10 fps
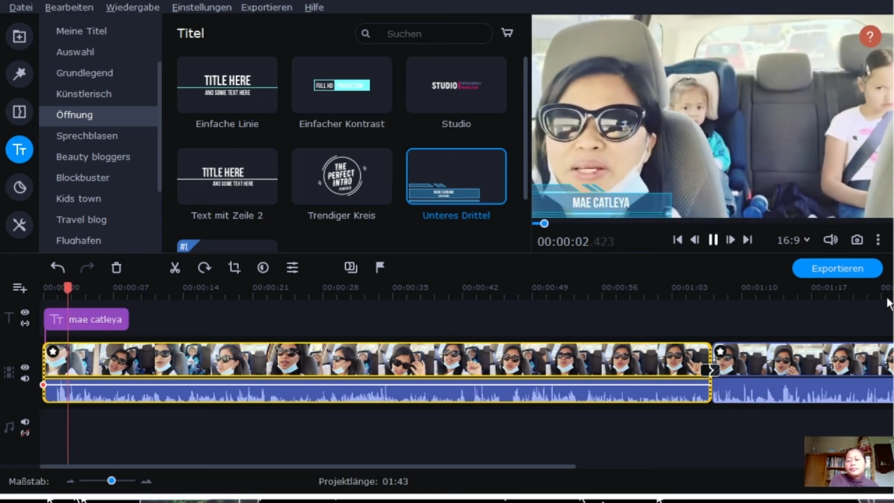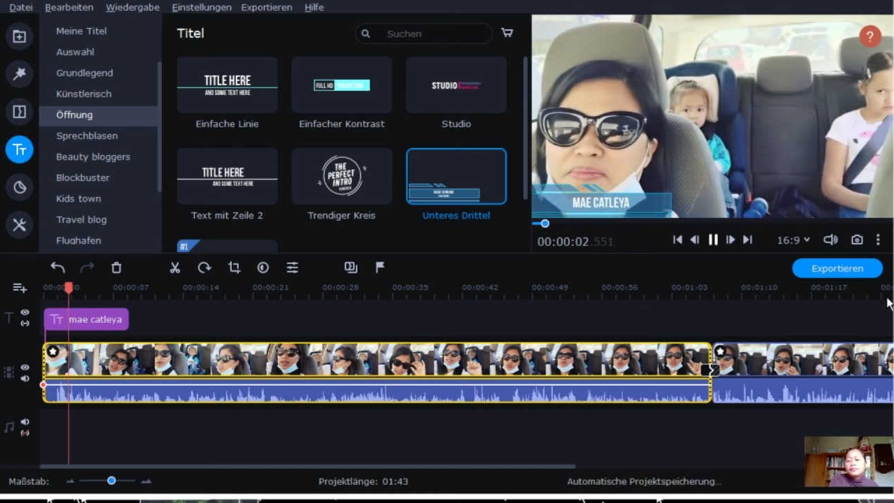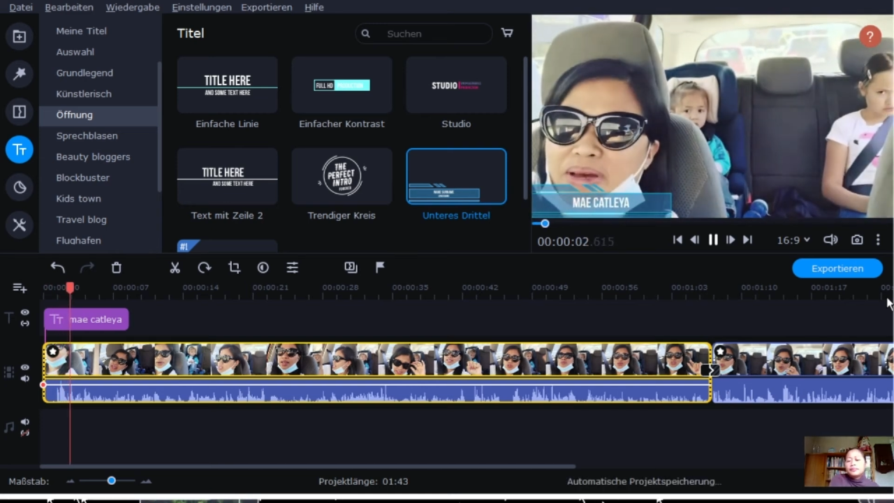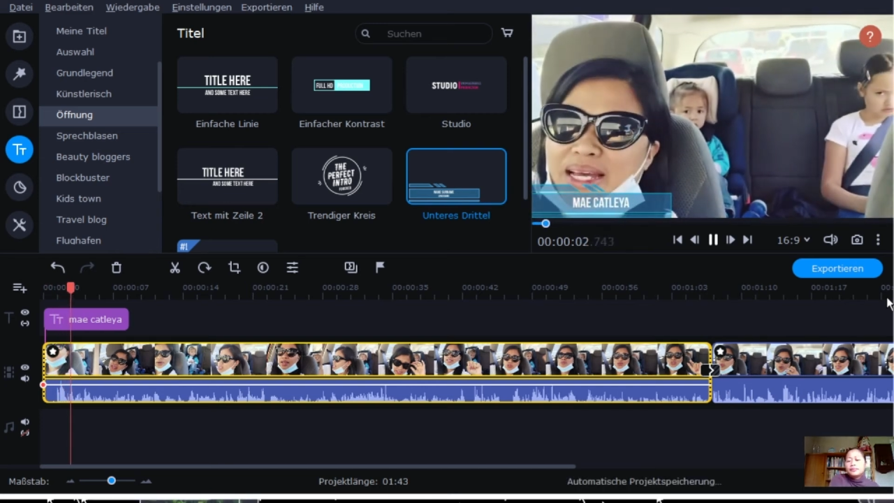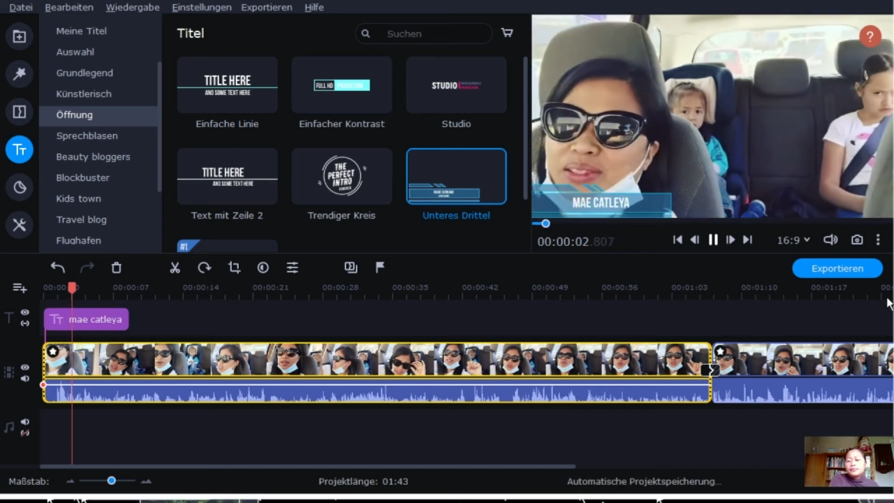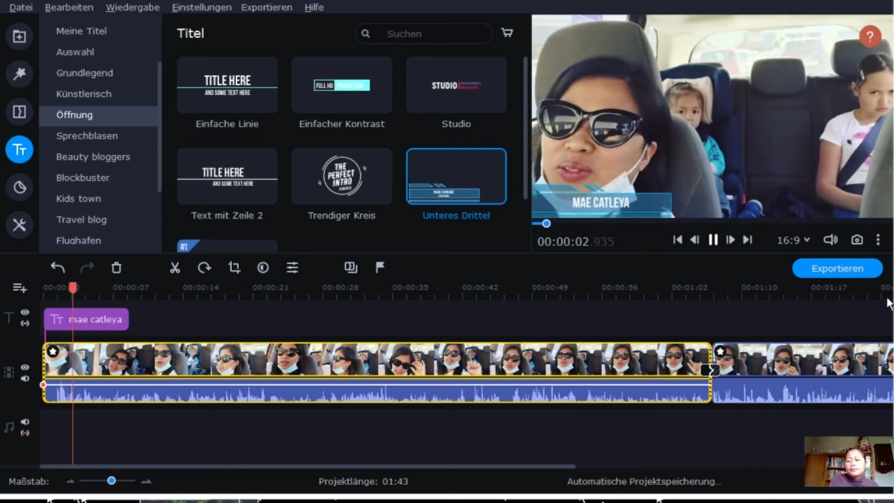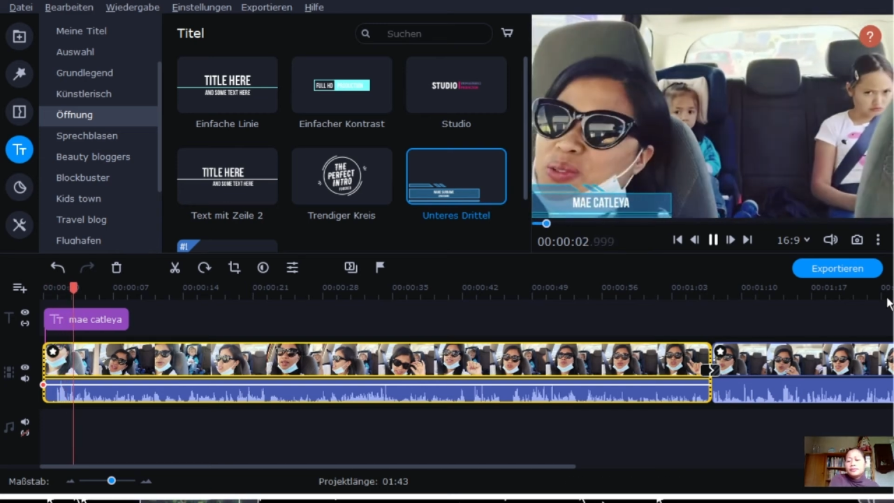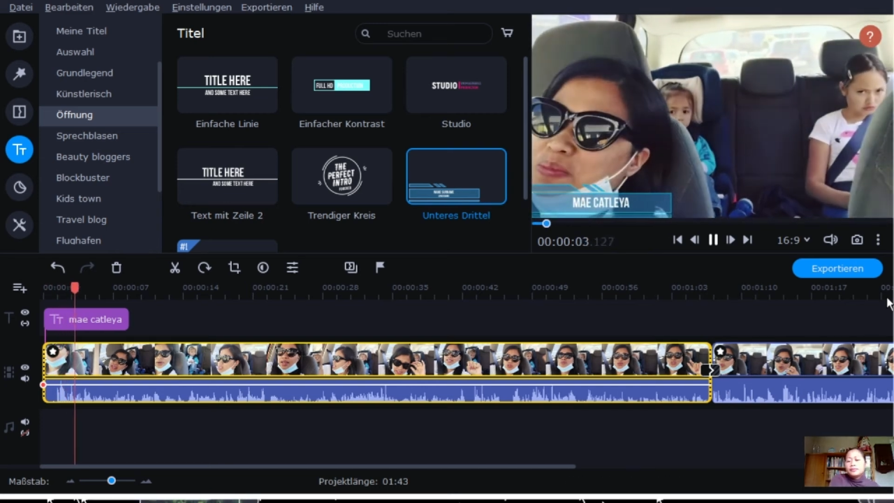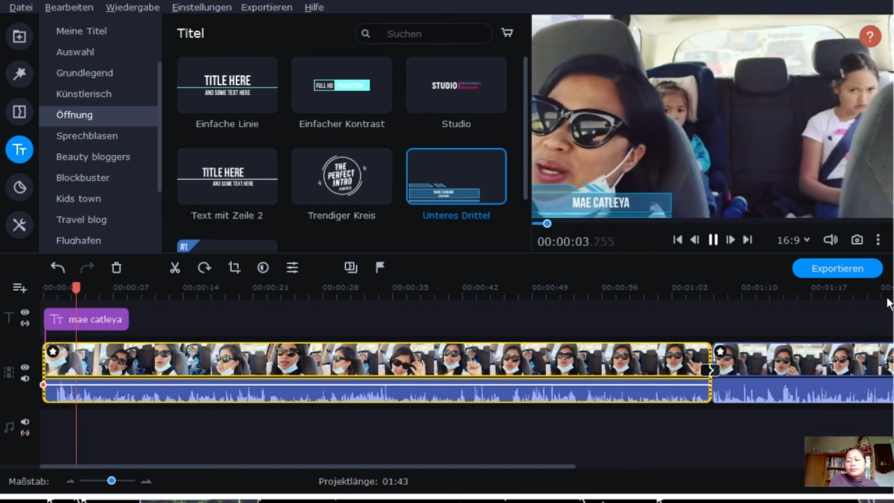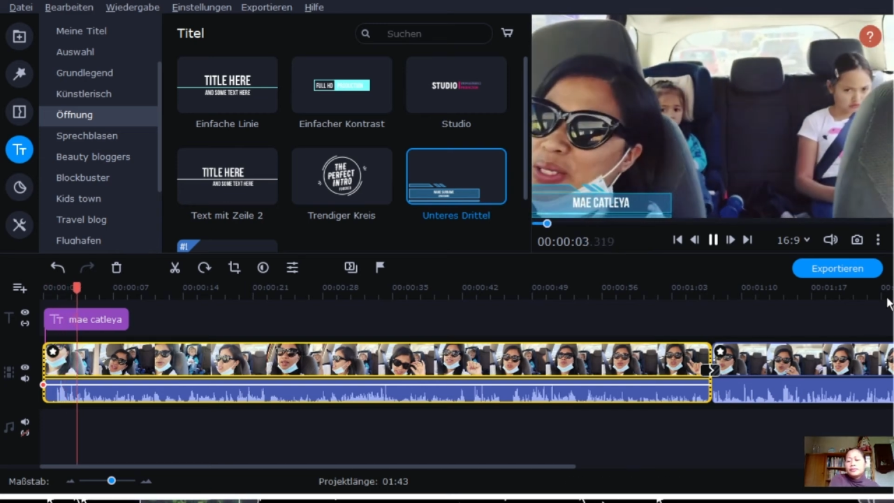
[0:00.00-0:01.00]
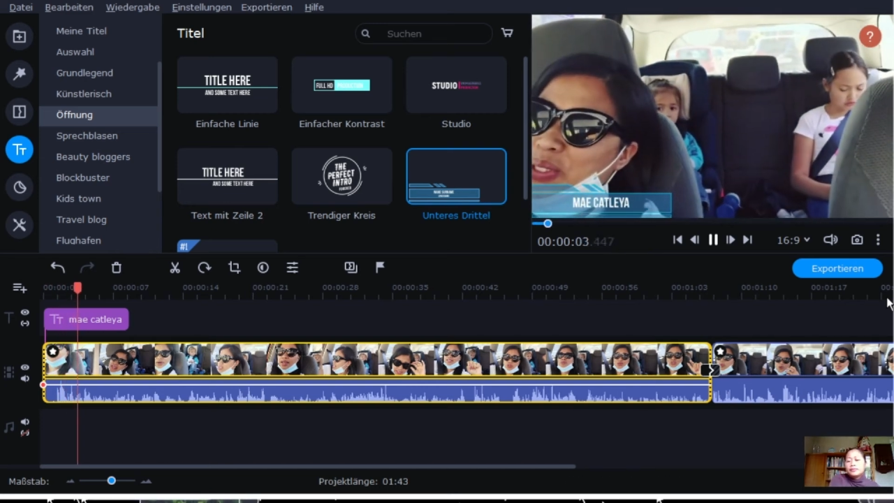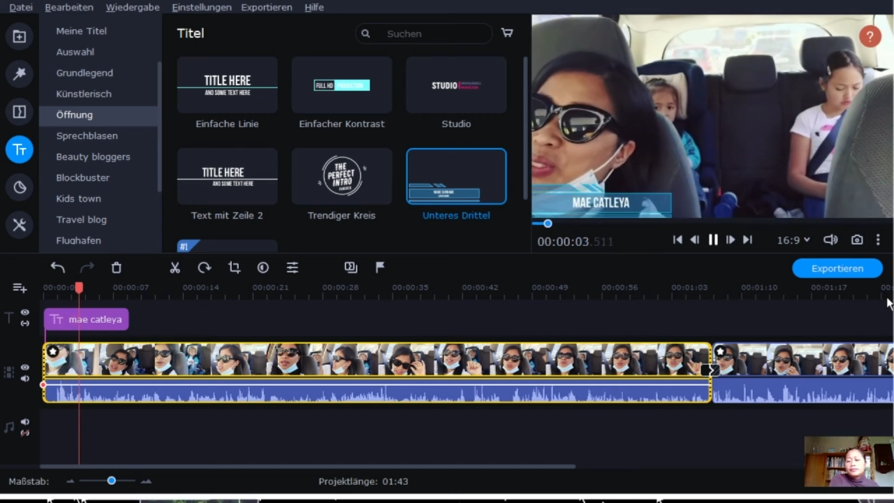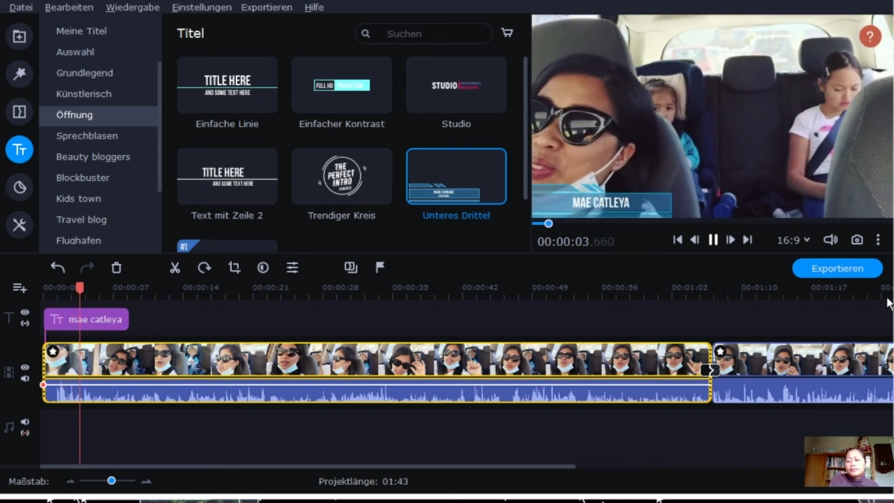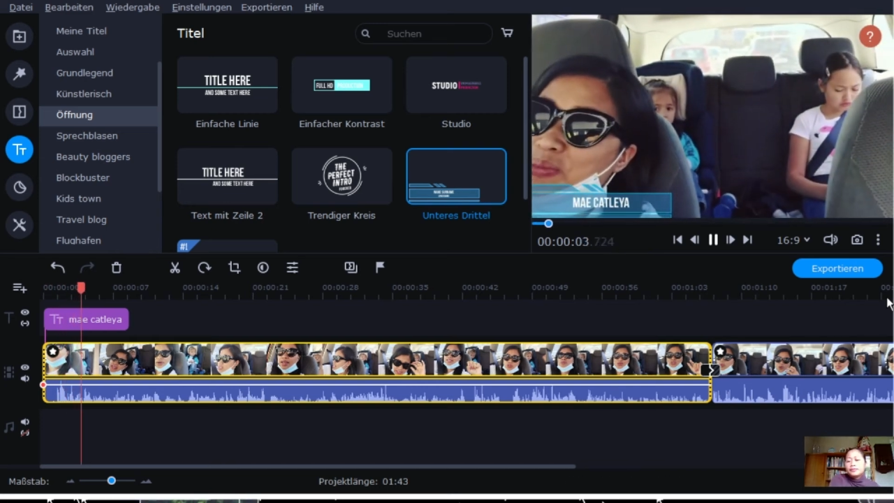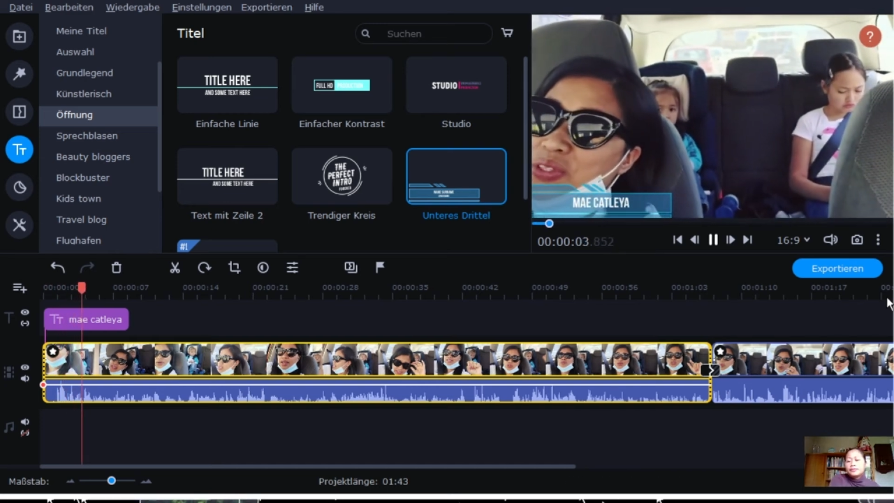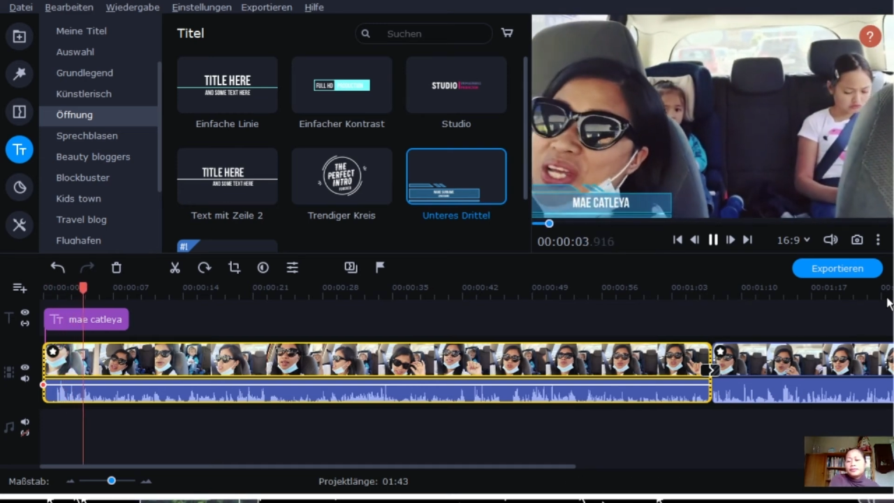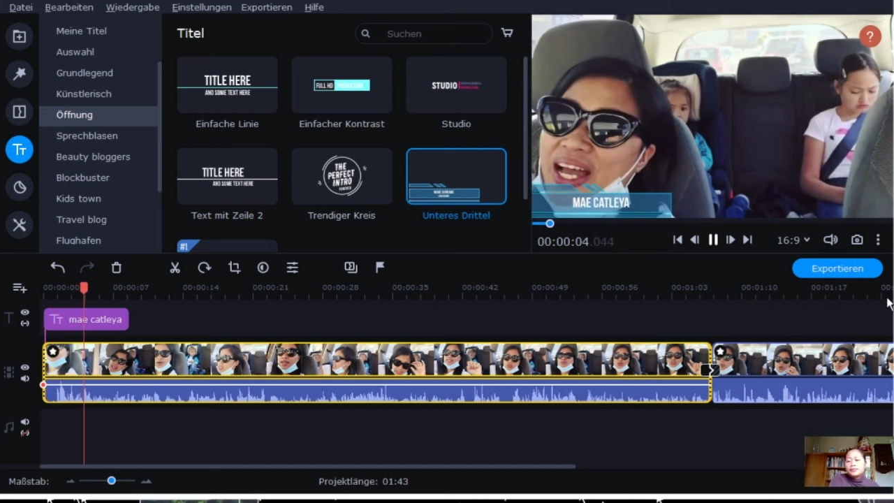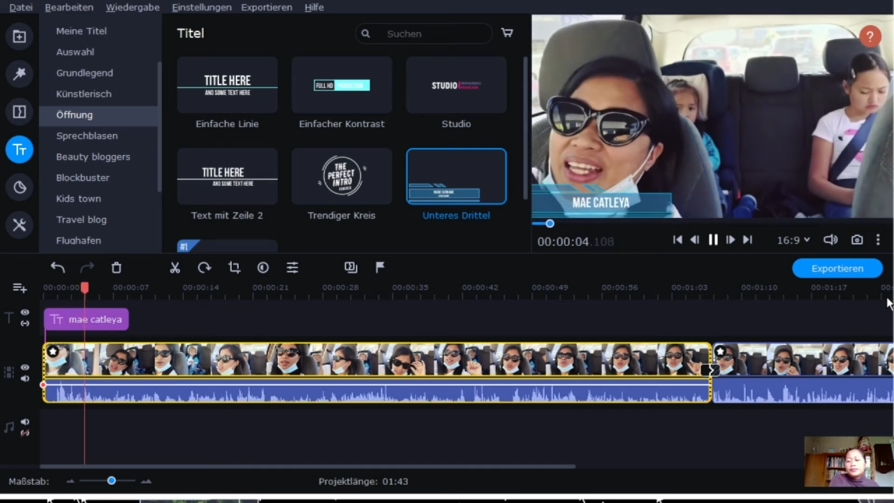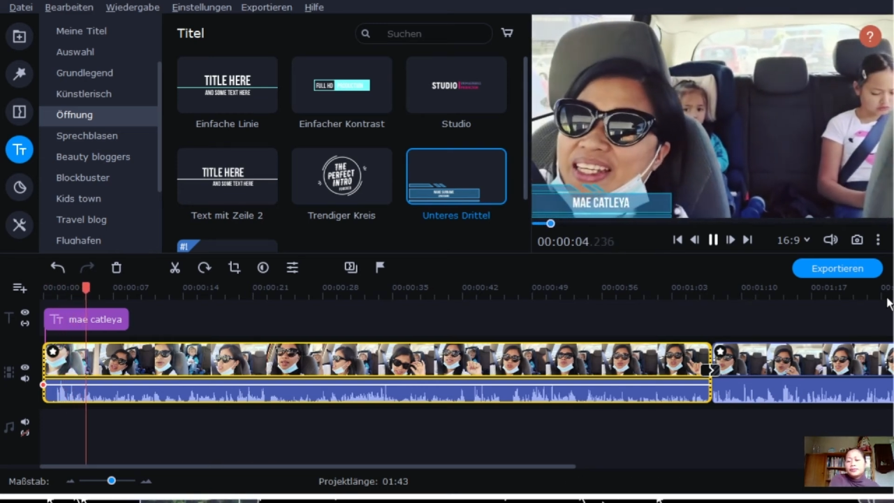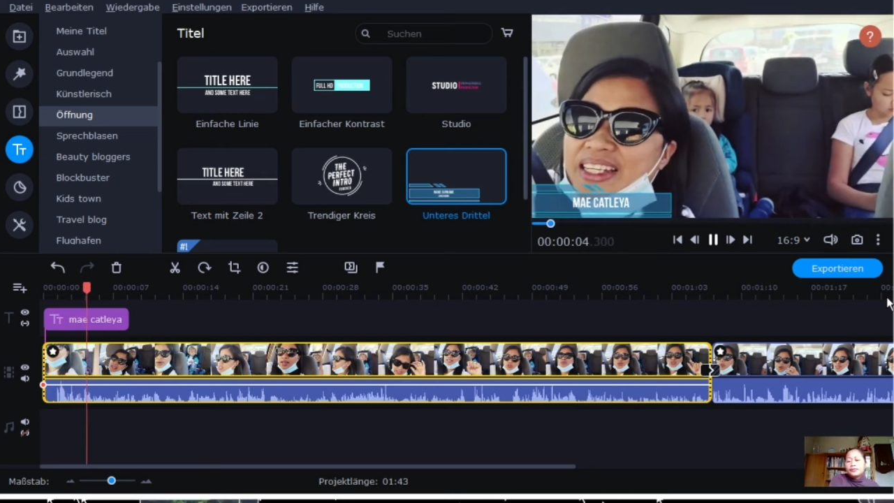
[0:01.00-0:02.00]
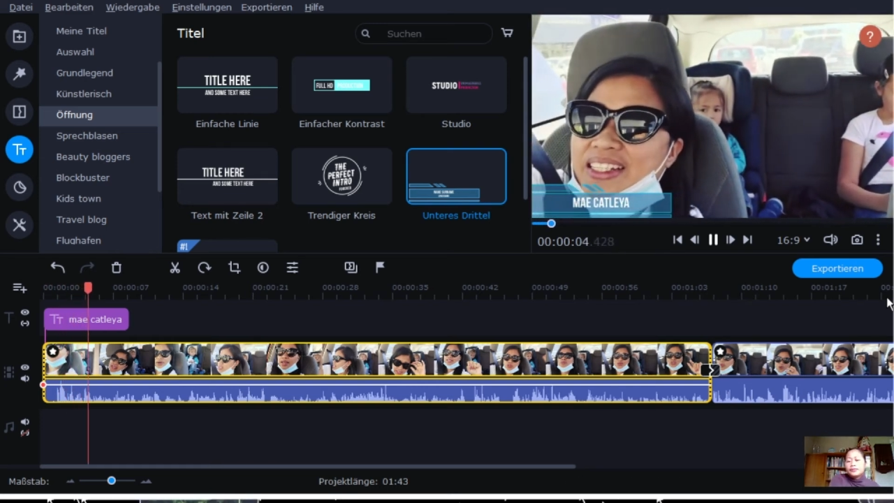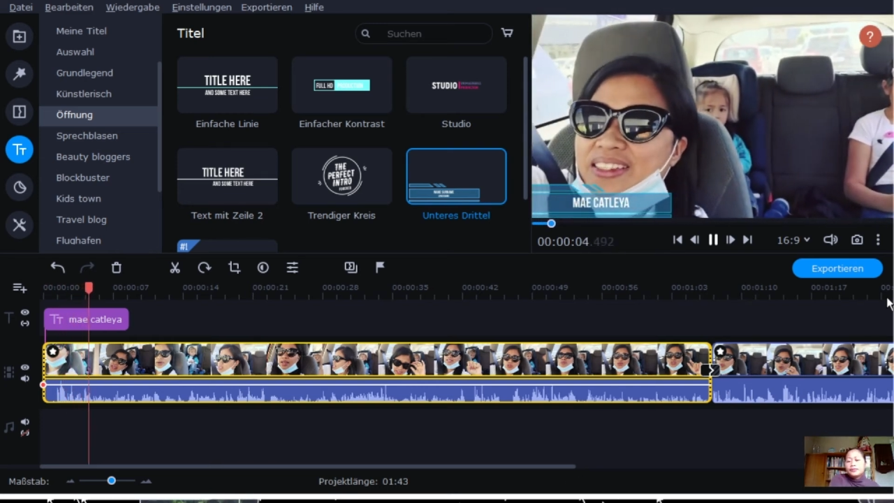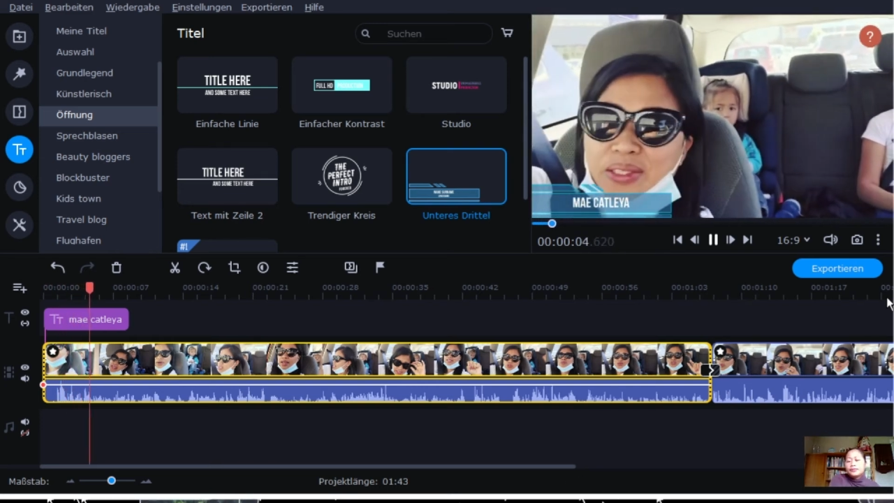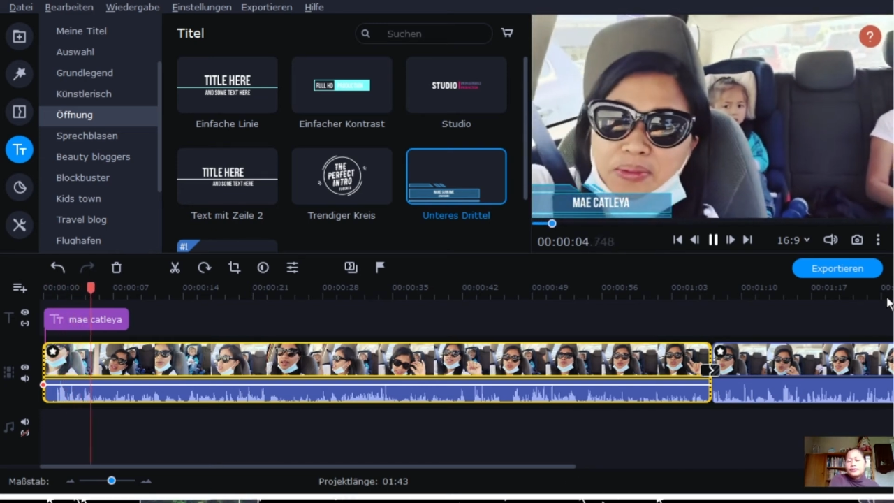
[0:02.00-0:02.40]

Welcome back to my YouTube channel.